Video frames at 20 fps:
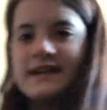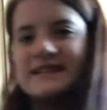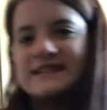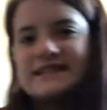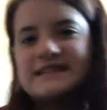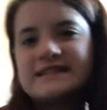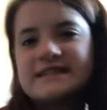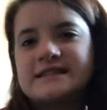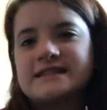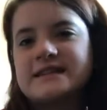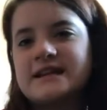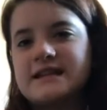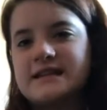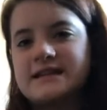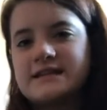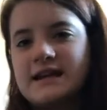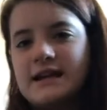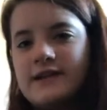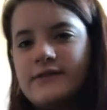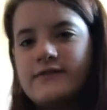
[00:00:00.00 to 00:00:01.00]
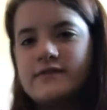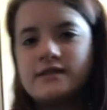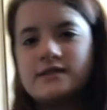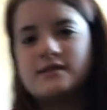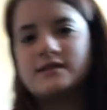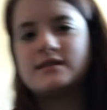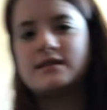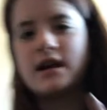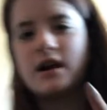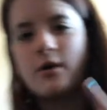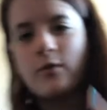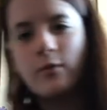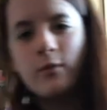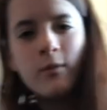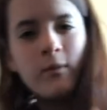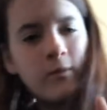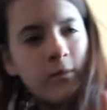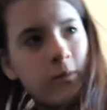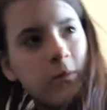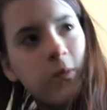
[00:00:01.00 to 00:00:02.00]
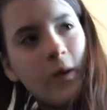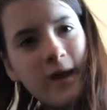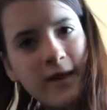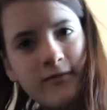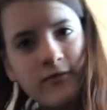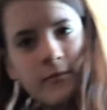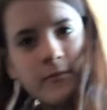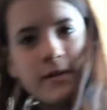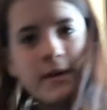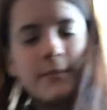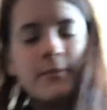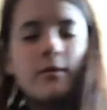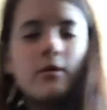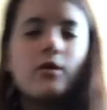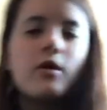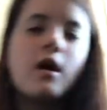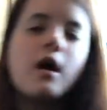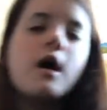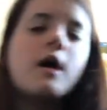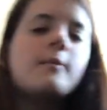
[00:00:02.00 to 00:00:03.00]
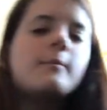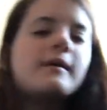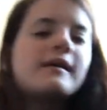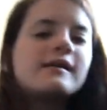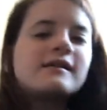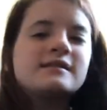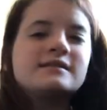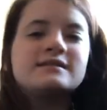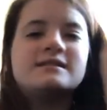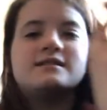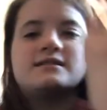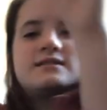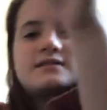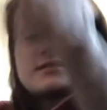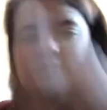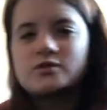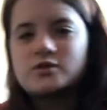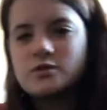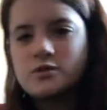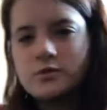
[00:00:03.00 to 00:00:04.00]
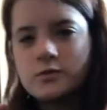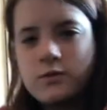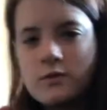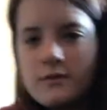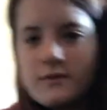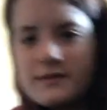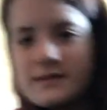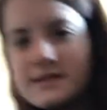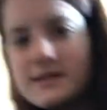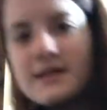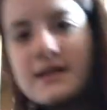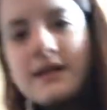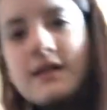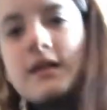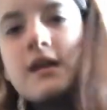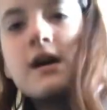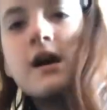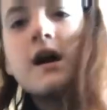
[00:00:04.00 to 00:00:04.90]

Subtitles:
Stay safe, stay away from people because it's quarantine,